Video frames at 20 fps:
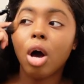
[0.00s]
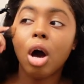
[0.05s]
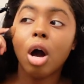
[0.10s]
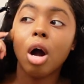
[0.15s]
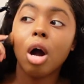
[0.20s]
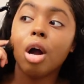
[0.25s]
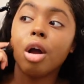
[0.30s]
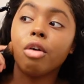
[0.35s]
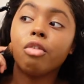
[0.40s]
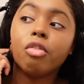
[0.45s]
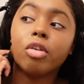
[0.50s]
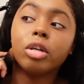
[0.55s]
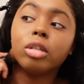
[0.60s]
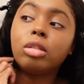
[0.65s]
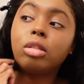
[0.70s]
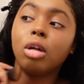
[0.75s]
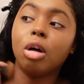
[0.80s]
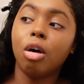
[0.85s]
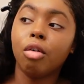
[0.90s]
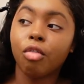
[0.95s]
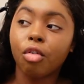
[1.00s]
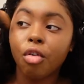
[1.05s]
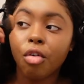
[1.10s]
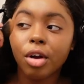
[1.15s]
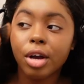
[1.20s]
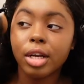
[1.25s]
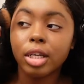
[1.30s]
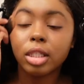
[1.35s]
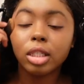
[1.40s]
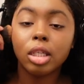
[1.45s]
are, first off,
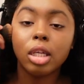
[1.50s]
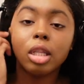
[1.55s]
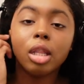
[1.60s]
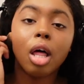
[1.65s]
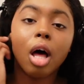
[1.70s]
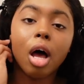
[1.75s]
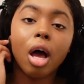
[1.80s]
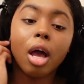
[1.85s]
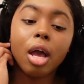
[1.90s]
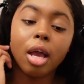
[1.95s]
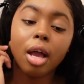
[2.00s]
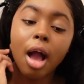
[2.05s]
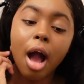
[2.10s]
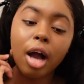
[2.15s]
crazy, like,